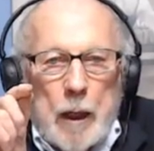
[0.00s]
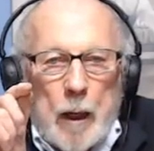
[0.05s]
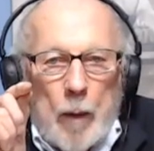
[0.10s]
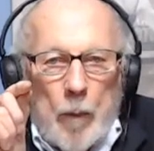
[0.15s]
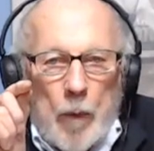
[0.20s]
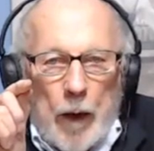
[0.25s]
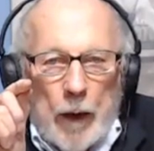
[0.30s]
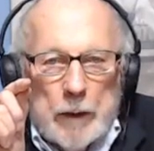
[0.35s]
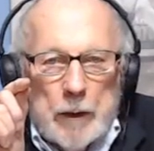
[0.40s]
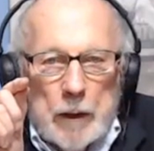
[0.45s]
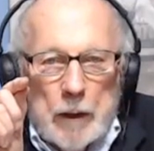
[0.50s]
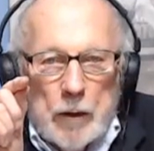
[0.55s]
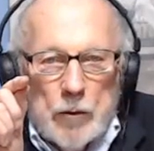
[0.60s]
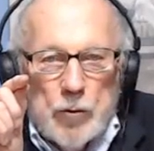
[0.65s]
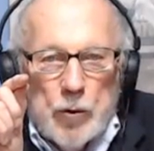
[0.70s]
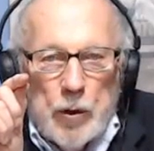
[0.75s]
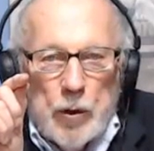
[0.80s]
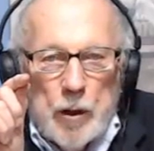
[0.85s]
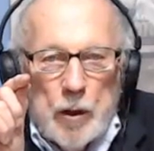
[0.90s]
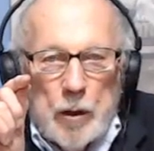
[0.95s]
I'm not going to
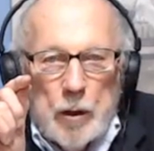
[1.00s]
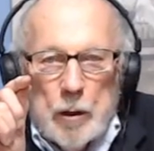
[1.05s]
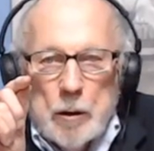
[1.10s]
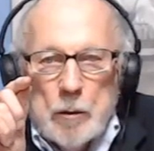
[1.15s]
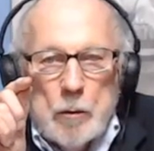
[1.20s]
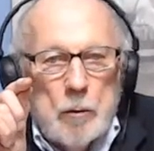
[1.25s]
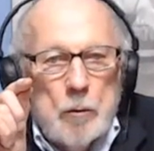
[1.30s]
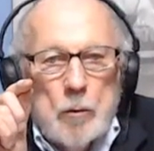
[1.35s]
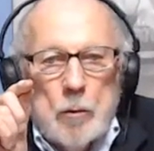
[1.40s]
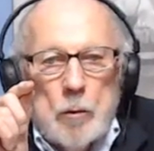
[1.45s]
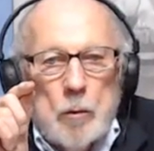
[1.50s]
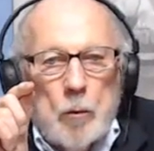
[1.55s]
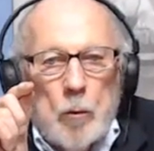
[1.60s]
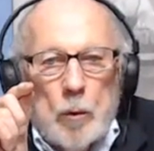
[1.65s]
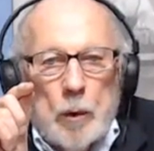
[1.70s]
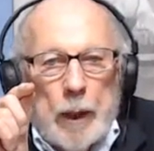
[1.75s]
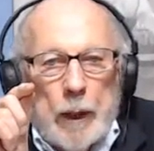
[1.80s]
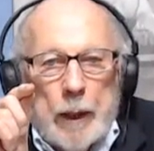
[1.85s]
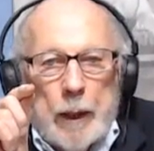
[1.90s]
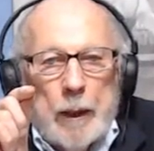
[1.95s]
treat you
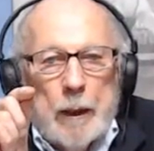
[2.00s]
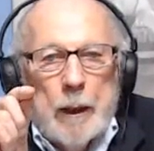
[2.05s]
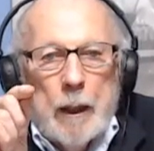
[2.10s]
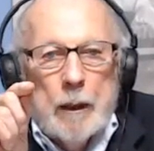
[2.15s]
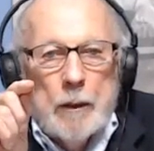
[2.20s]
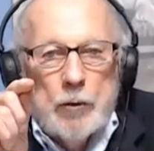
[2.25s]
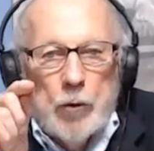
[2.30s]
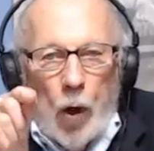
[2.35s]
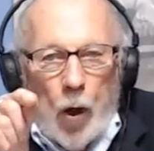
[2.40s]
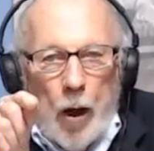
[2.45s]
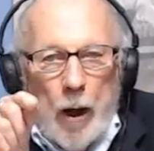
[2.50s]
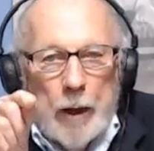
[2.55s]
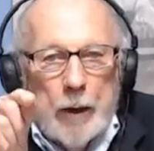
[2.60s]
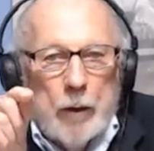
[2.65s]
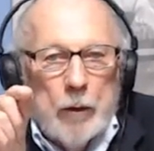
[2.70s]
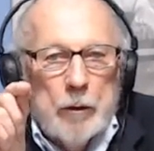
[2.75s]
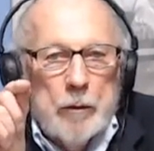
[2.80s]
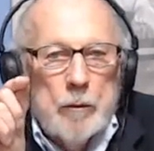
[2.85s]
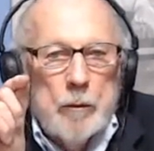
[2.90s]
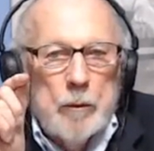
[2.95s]
like a
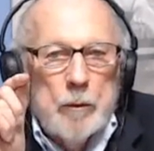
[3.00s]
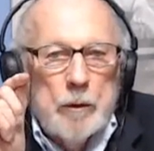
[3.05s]
dog or